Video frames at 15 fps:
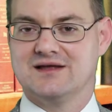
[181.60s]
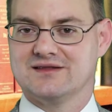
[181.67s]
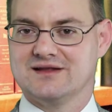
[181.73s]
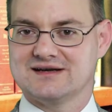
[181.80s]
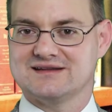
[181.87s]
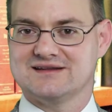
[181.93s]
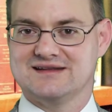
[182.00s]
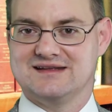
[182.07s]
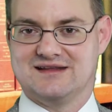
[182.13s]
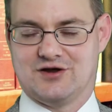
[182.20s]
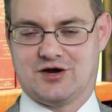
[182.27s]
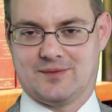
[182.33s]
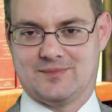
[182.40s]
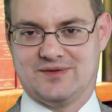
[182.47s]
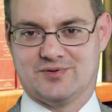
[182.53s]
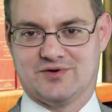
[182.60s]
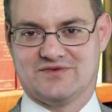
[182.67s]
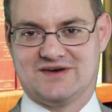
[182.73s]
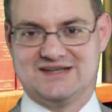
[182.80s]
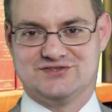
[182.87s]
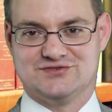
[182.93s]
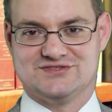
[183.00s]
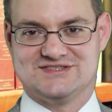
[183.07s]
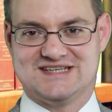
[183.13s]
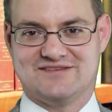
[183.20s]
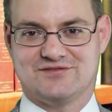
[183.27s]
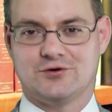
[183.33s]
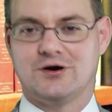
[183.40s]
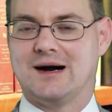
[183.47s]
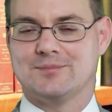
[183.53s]
Luckily, the Army provides you
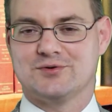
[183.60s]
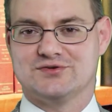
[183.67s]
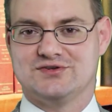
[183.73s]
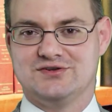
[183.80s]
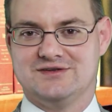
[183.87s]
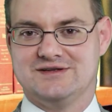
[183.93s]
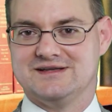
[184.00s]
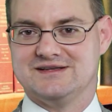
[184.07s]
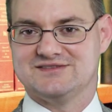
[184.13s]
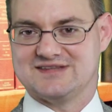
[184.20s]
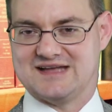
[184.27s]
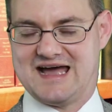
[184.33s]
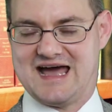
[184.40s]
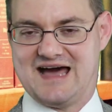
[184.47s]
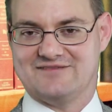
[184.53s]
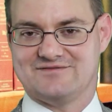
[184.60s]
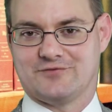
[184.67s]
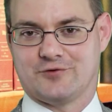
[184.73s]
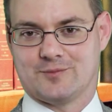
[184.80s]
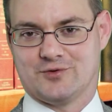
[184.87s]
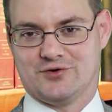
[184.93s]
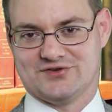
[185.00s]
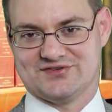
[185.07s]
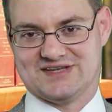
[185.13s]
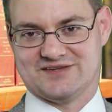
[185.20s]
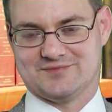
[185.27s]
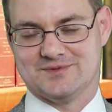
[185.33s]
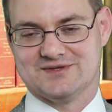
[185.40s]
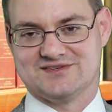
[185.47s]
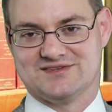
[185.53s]
several opportunities to have formal
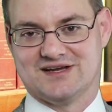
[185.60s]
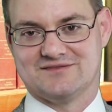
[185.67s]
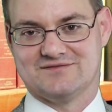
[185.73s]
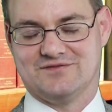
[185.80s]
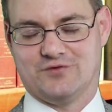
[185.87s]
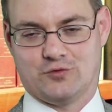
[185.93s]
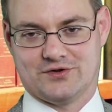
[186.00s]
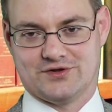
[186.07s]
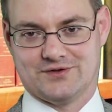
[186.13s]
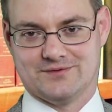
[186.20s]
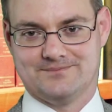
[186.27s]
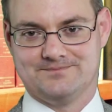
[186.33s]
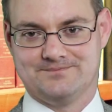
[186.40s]
assessments done for you.